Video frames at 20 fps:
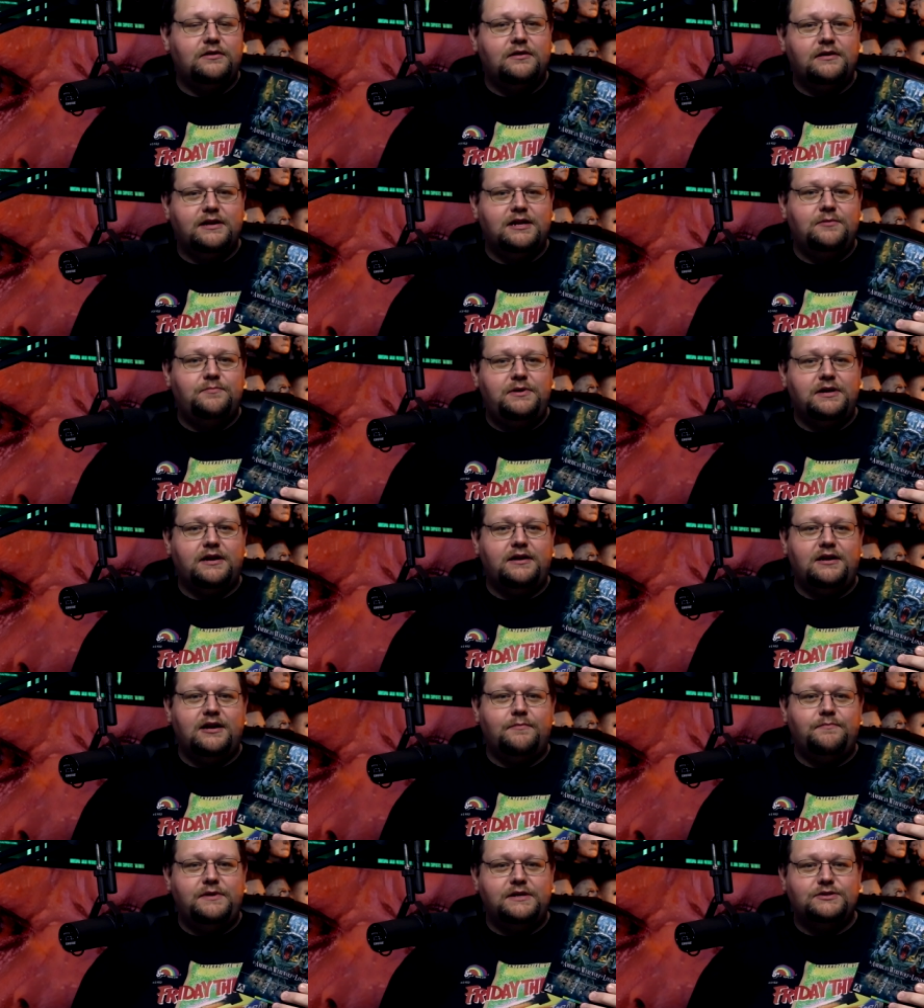to look into picking
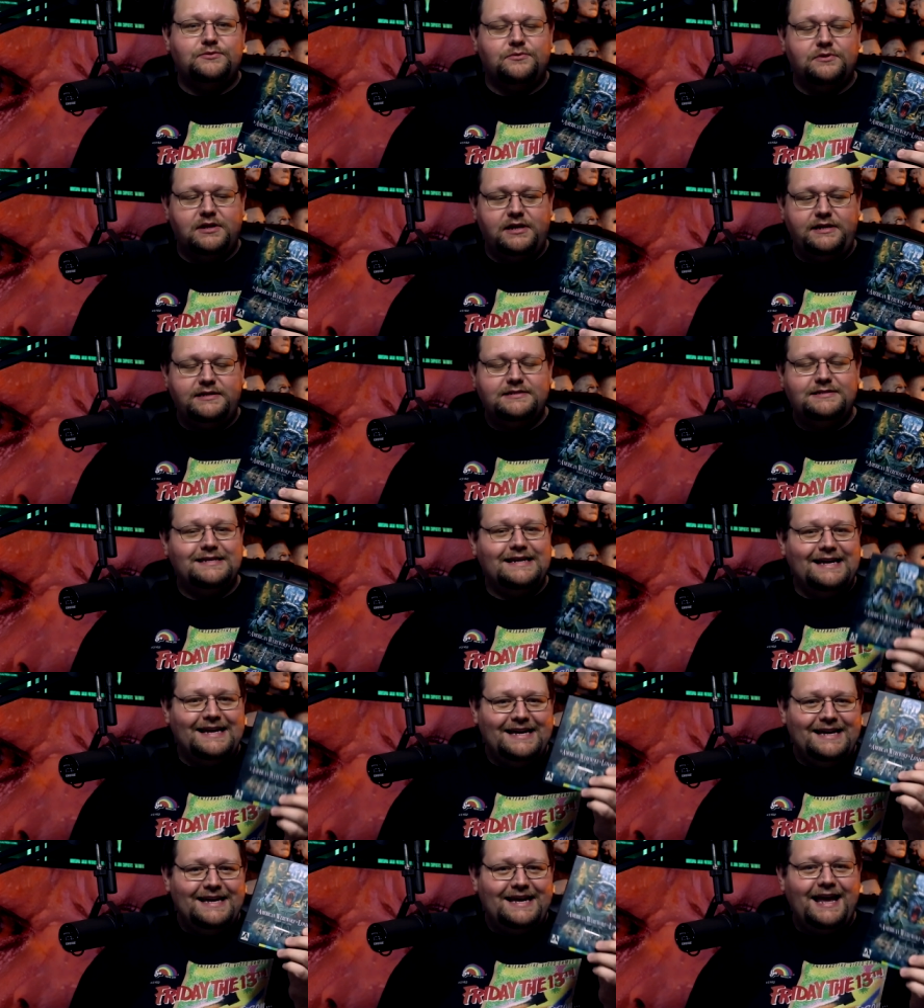up this release
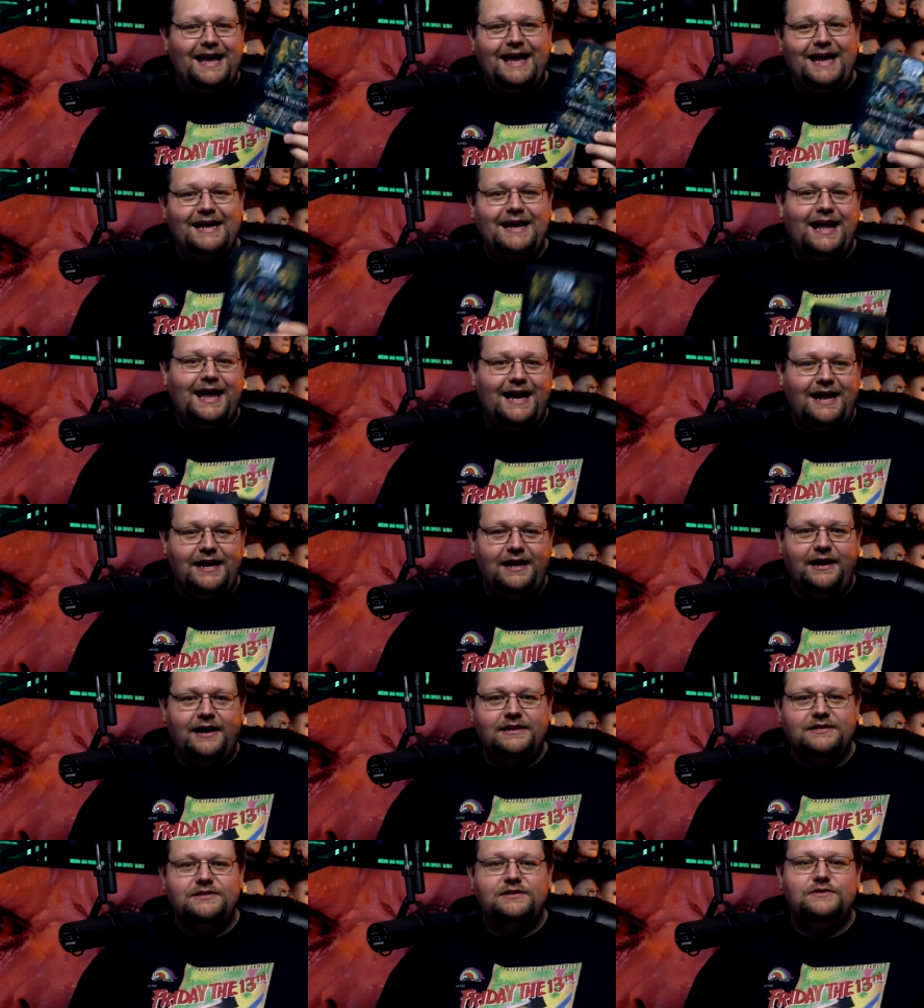and adding
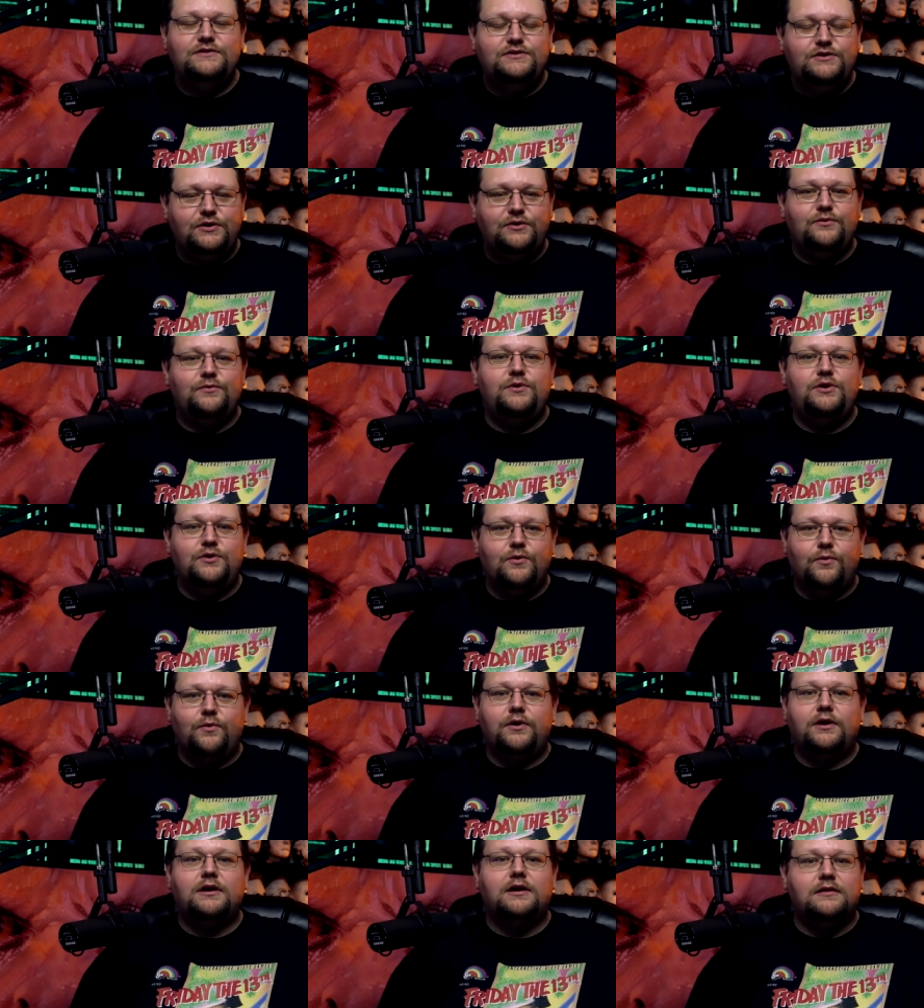it to
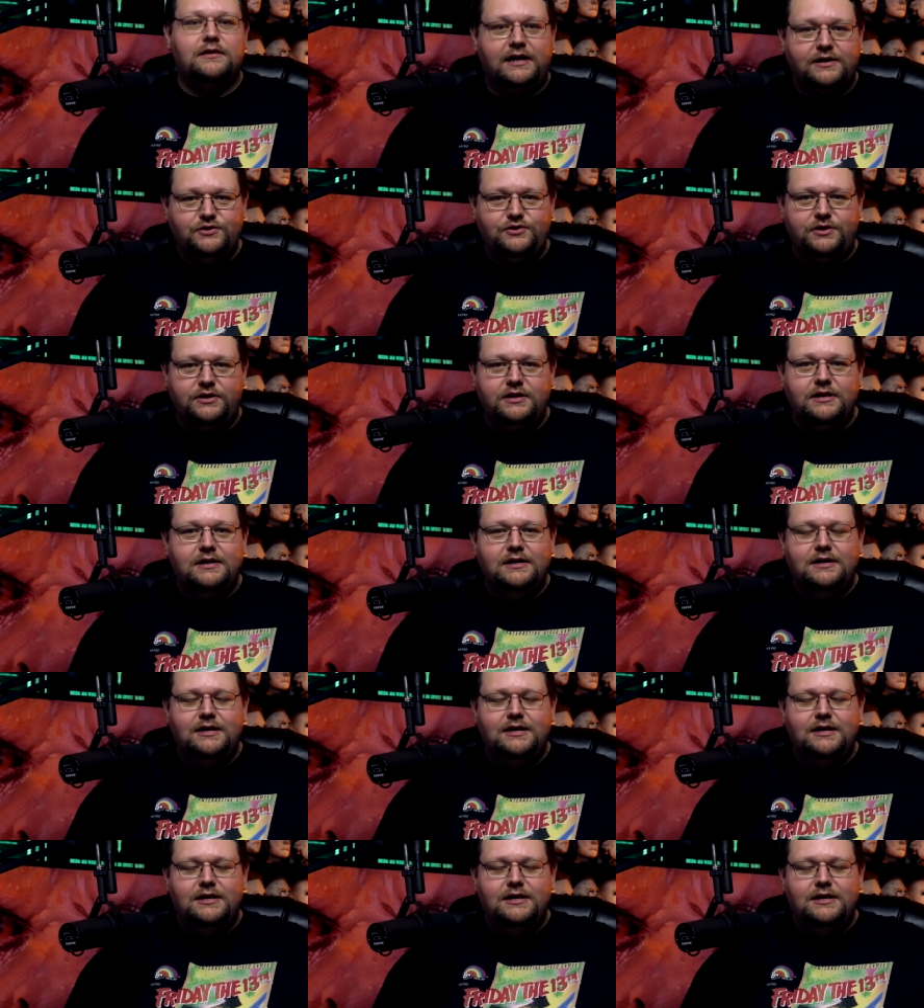your collection.